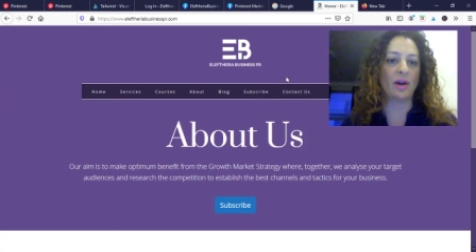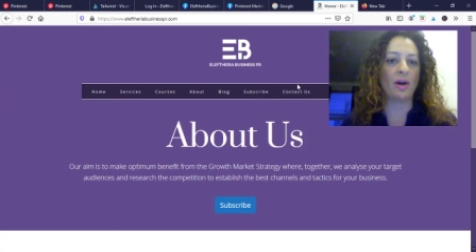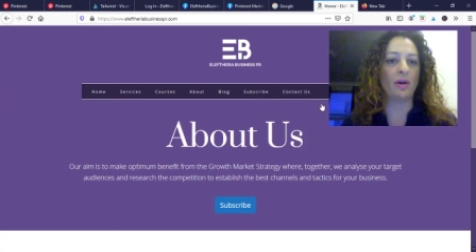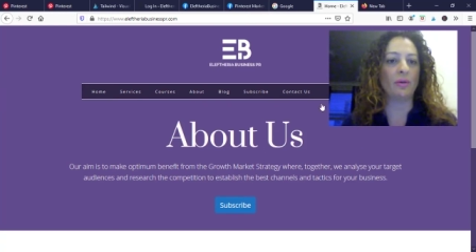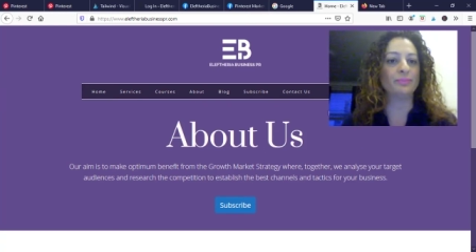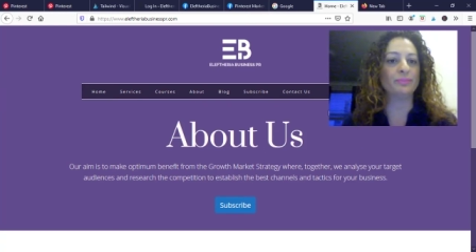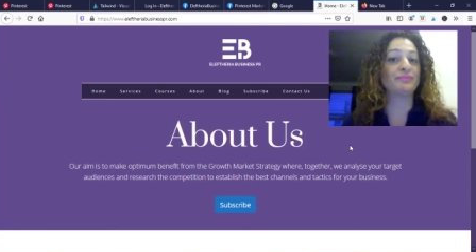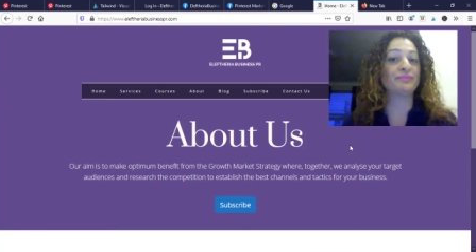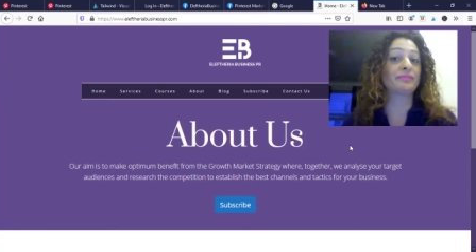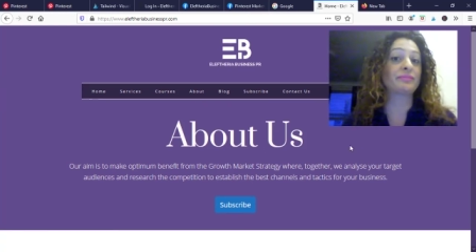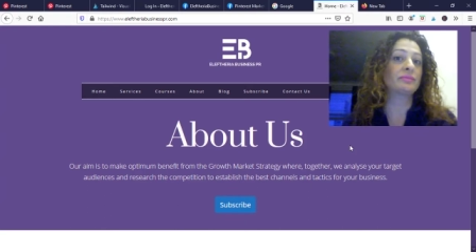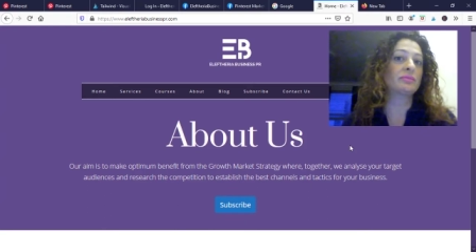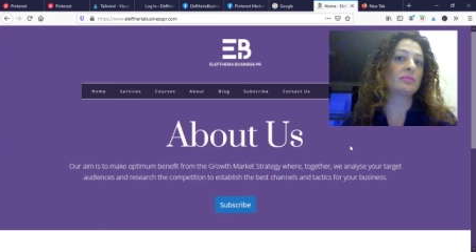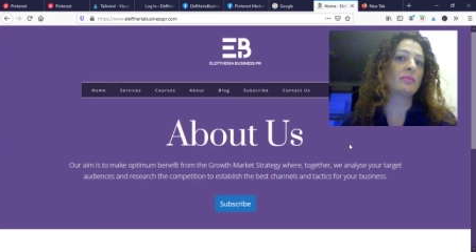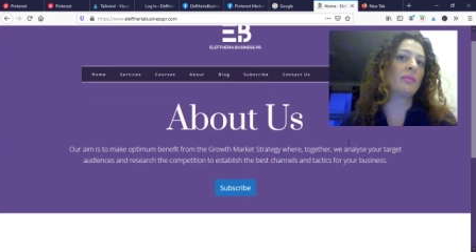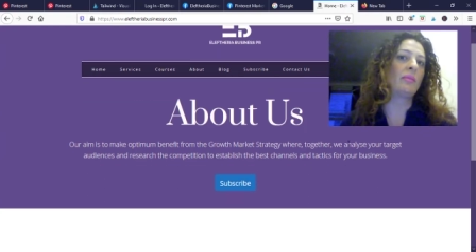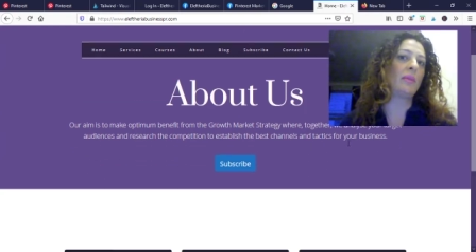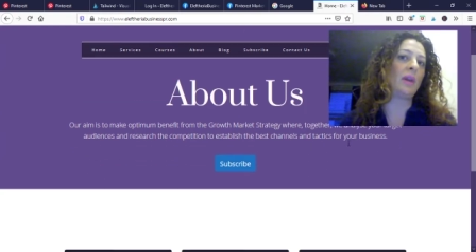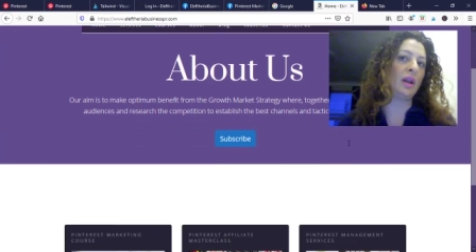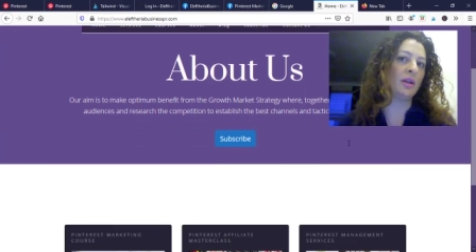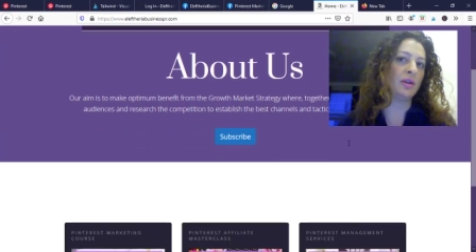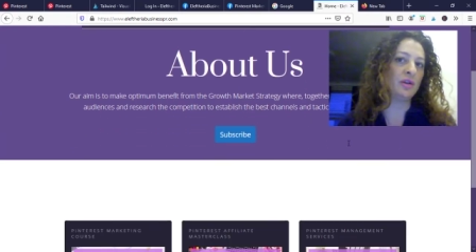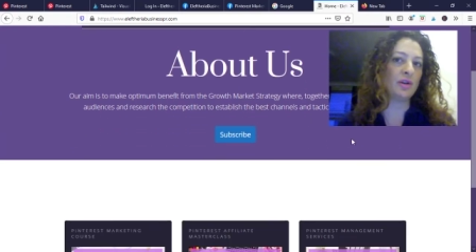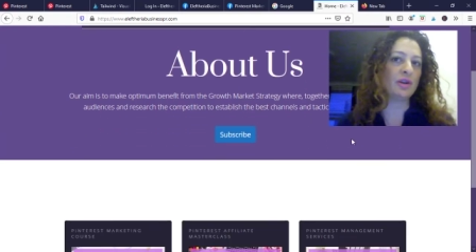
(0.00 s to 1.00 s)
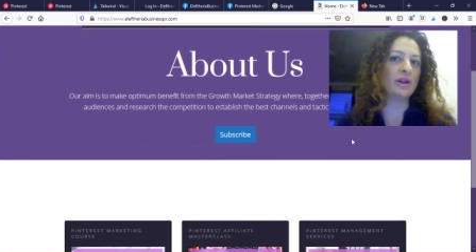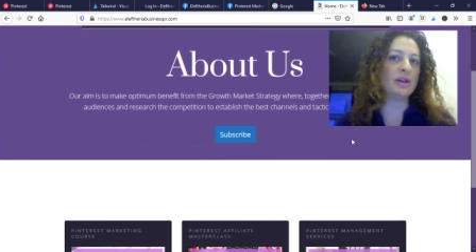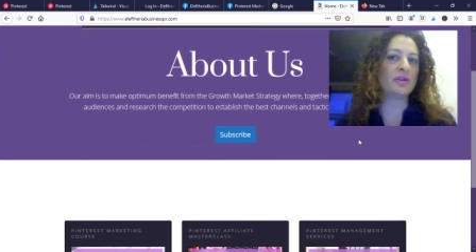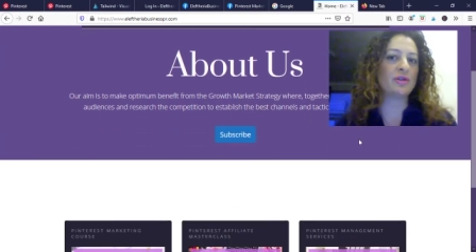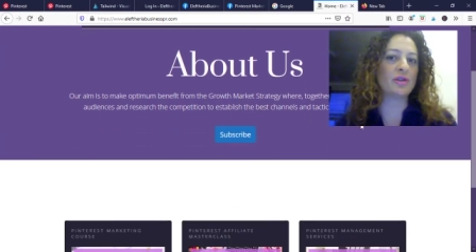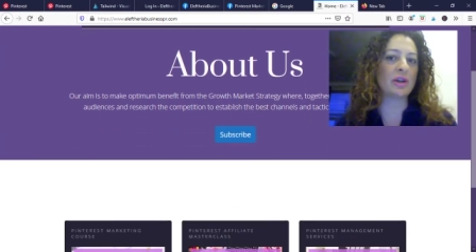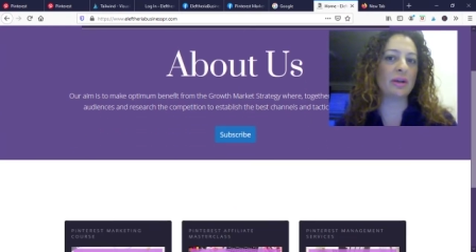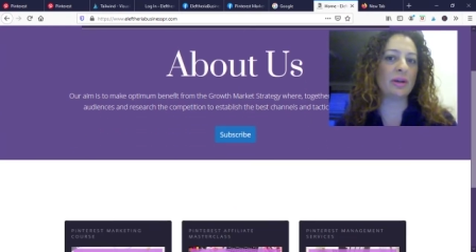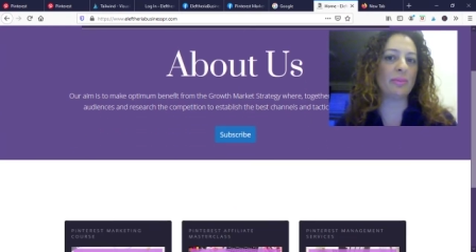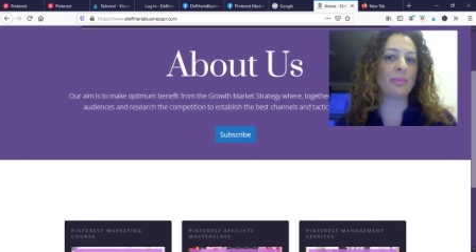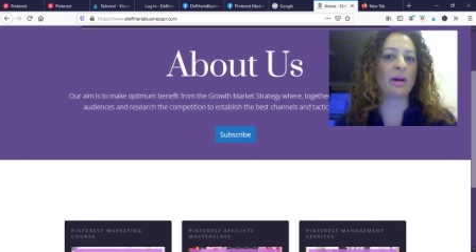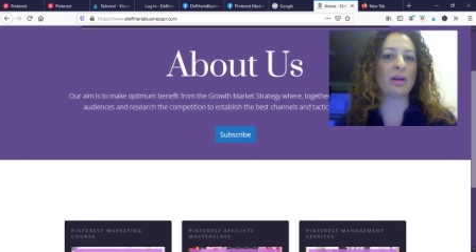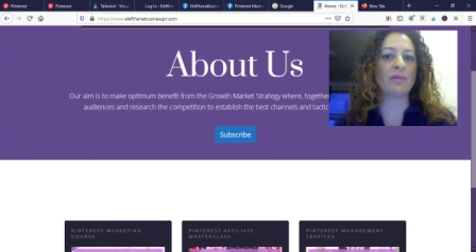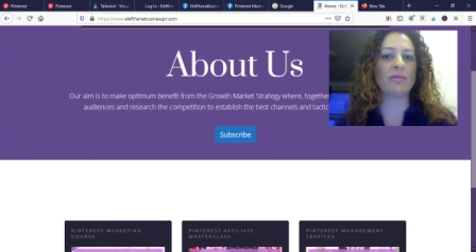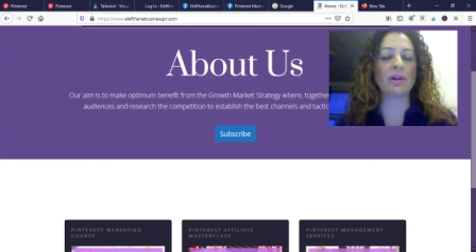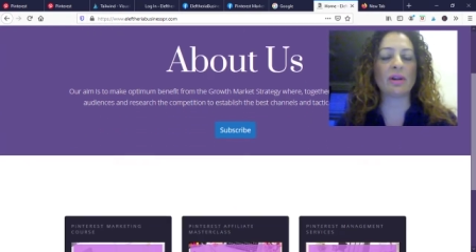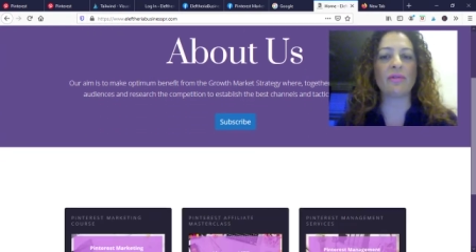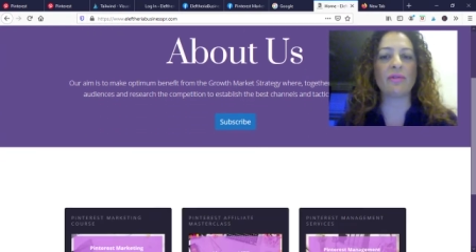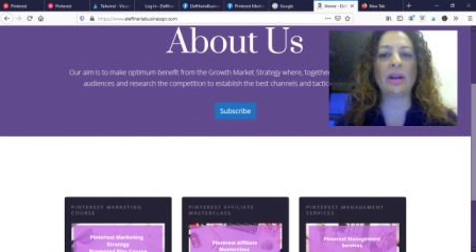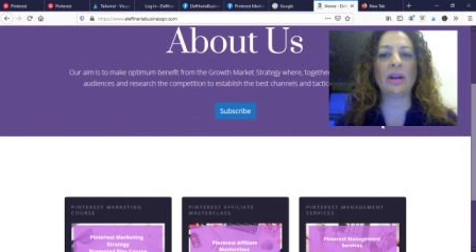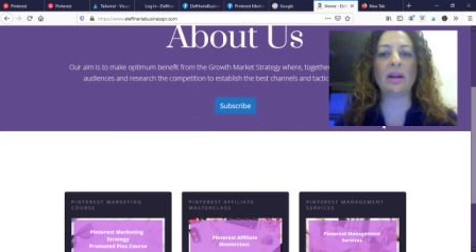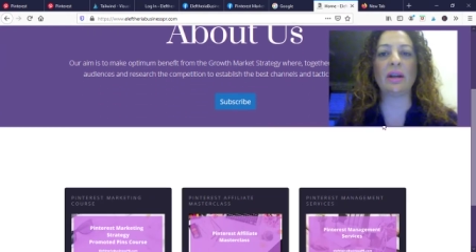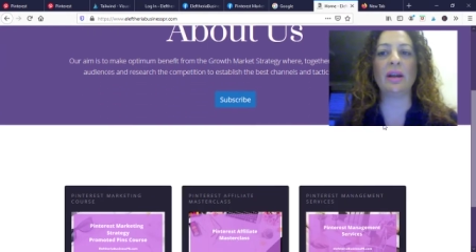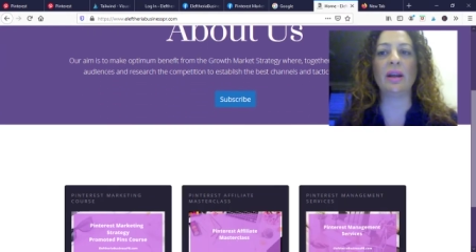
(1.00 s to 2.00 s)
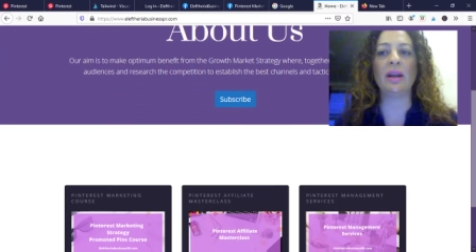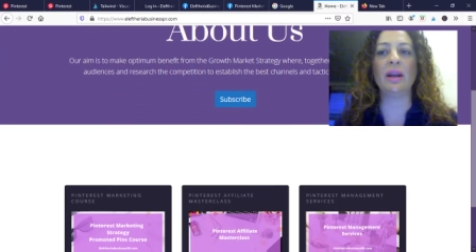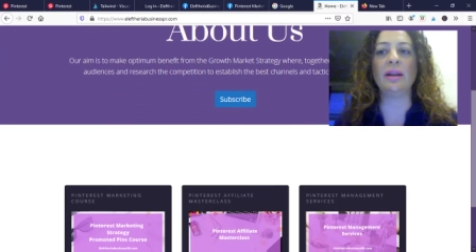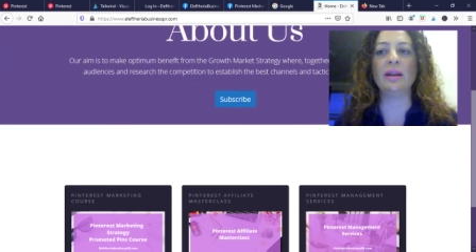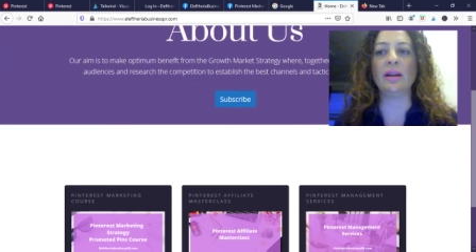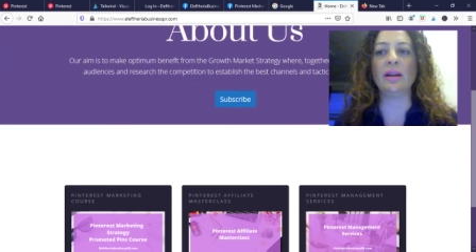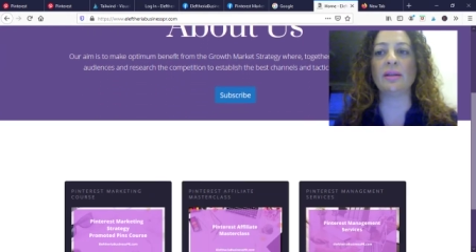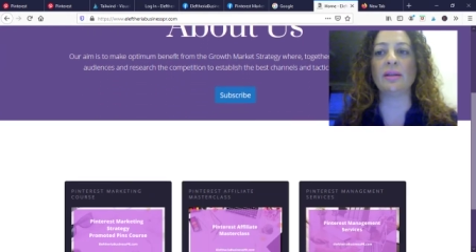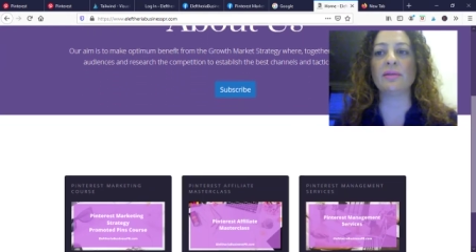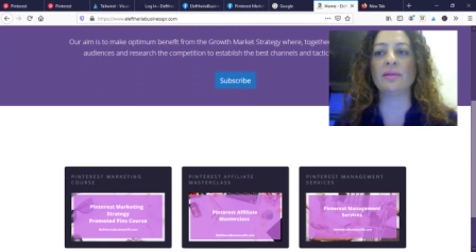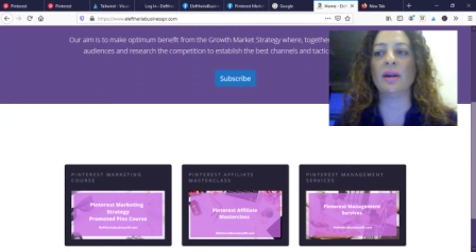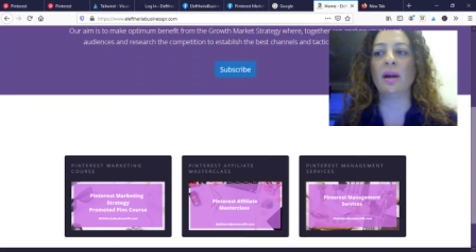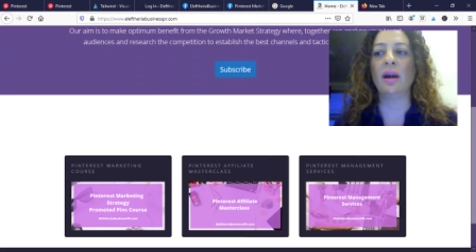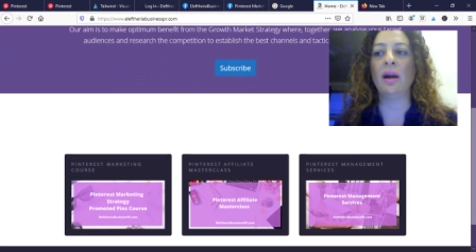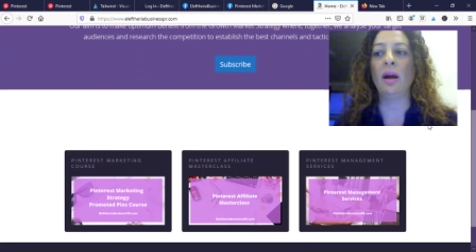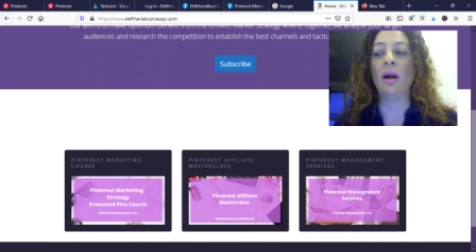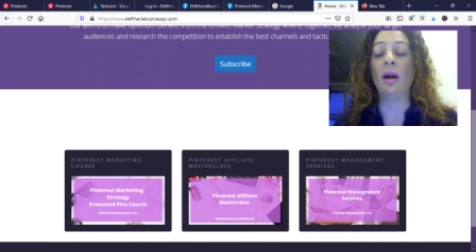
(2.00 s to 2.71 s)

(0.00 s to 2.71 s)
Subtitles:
So you need to keep everything in